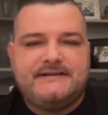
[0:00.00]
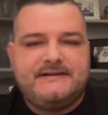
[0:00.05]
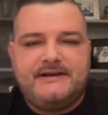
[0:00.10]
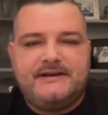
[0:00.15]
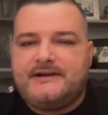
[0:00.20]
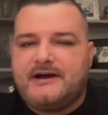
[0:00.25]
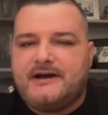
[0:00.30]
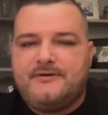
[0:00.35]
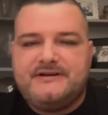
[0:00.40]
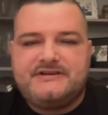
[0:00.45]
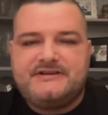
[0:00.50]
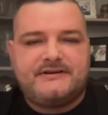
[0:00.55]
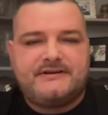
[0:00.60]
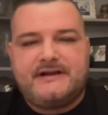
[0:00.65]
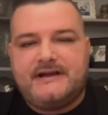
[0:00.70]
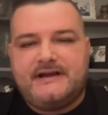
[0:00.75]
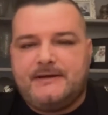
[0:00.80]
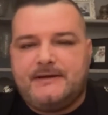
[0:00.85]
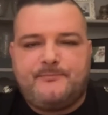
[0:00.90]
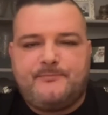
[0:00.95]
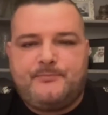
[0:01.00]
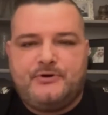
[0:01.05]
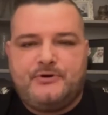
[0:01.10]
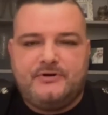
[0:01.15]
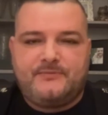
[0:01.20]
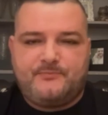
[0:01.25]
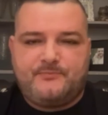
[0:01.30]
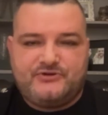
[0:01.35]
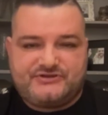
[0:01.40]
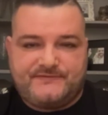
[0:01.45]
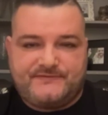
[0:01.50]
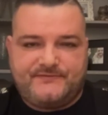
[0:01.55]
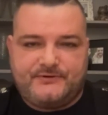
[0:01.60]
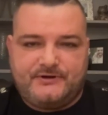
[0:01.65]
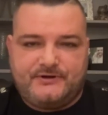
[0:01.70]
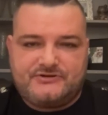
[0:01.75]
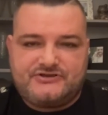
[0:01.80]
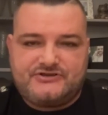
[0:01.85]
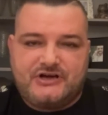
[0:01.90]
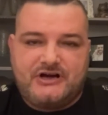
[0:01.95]
going to get put in prison for a
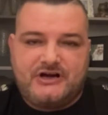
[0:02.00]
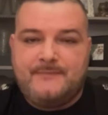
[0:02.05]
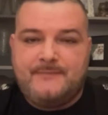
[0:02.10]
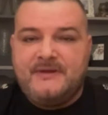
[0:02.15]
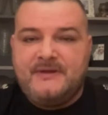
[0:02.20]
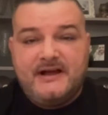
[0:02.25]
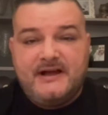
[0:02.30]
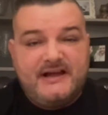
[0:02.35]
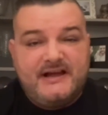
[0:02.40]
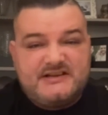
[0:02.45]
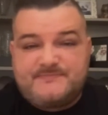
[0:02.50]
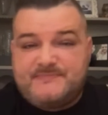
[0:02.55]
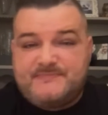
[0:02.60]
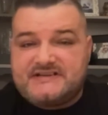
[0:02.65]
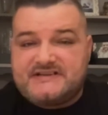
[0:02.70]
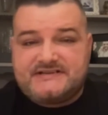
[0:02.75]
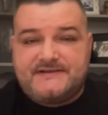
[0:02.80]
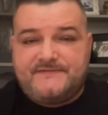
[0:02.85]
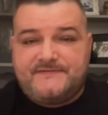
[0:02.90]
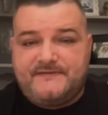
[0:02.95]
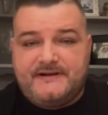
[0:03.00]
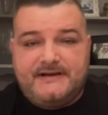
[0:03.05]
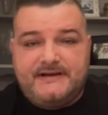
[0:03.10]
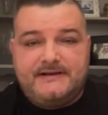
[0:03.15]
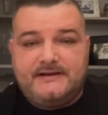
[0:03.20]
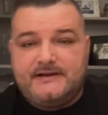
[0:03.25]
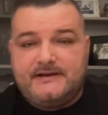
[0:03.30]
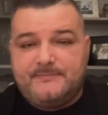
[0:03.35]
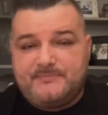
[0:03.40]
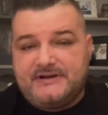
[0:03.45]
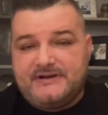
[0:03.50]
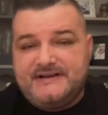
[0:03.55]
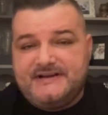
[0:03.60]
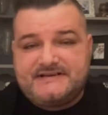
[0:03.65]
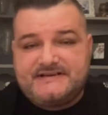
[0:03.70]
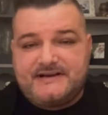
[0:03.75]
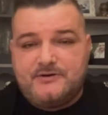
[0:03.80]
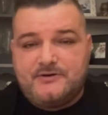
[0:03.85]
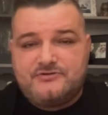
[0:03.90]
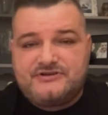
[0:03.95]
long time. It's best if he
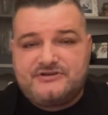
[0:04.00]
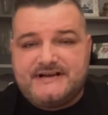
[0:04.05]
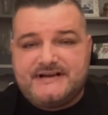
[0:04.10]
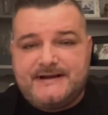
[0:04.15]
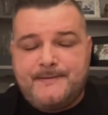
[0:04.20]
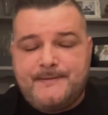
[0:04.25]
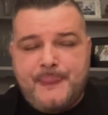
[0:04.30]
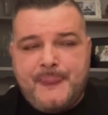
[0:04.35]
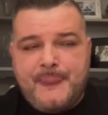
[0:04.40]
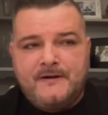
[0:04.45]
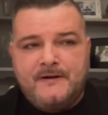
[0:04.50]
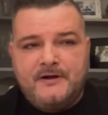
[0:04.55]
pleads guilty.